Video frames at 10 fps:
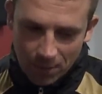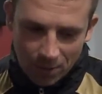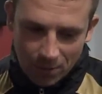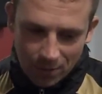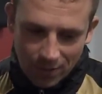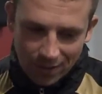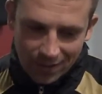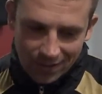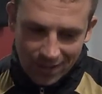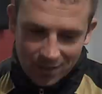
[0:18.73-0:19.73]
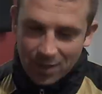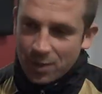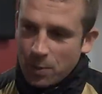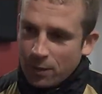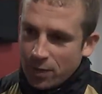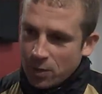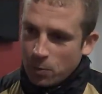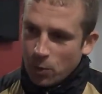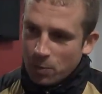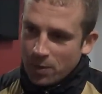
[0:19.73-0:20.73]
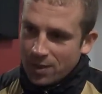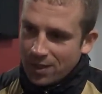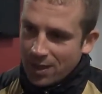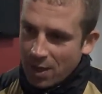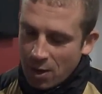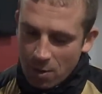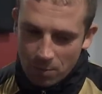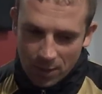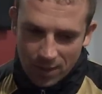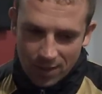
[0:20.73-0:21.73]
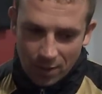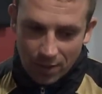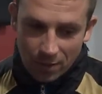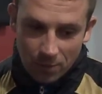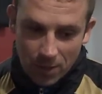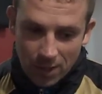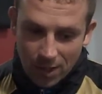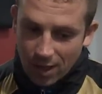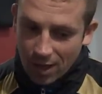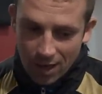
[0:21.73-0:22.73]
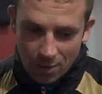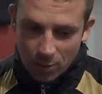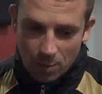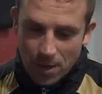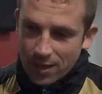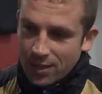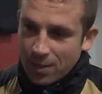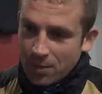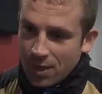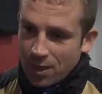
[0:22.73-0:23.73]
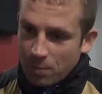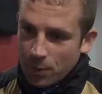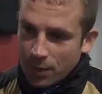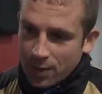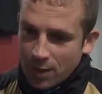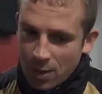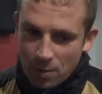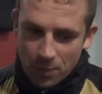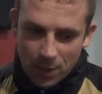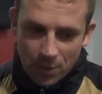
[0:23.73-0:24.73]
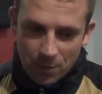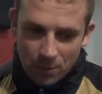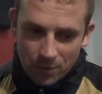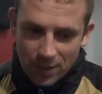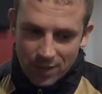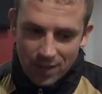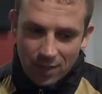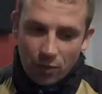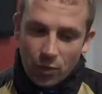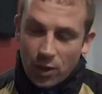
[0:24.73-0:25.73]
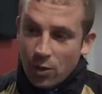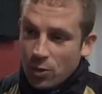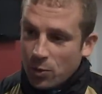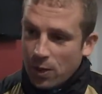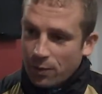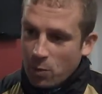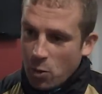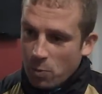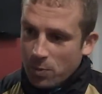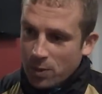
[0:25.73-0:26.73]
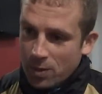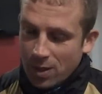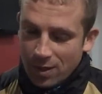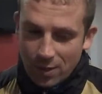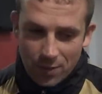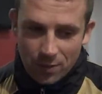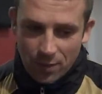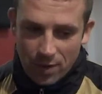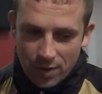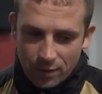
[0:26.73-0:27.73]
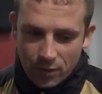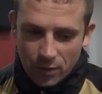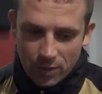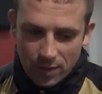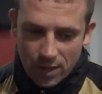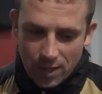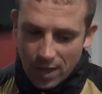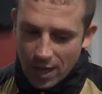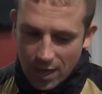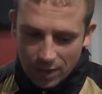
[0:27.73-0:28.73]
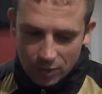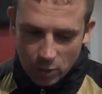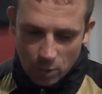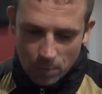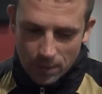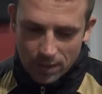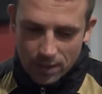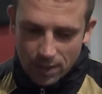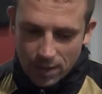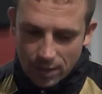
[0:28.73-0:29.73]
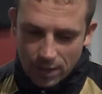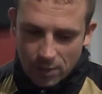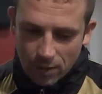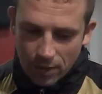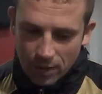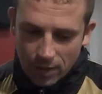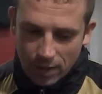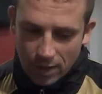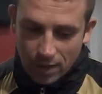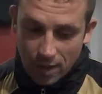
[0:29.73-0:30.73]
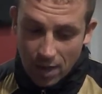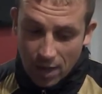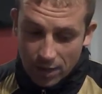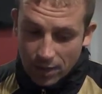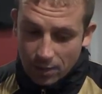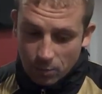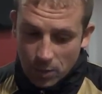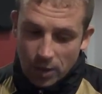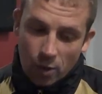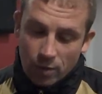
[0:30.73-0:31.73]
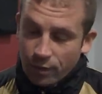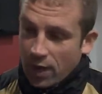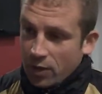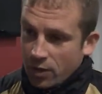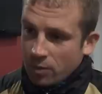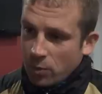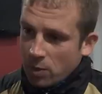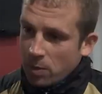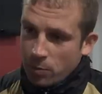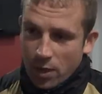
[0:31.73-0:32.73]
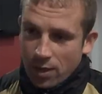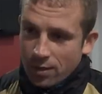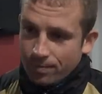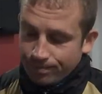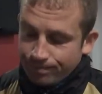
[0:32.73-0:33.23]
You know, I think, yes, there's a bit of disappointment because I think we were the better team today, but, you know, conceding 3 goals away from home has given us a very difficult job, and, you know, I think, you know, when, on reflection, we can be proud.